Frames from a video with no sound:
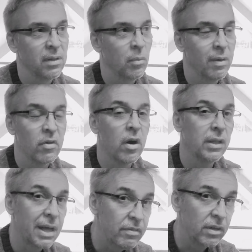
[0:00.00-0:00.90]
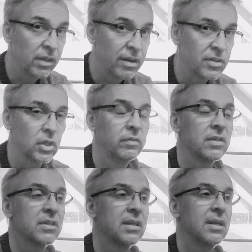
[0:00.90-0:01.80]
We have our 11 o'clock
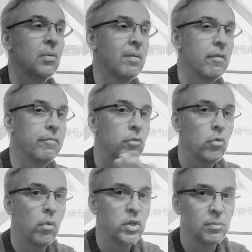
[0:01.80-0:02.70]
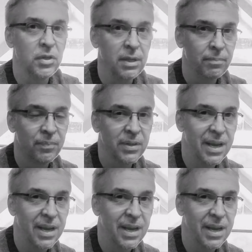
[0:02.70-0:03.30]
service. We have a full worship team,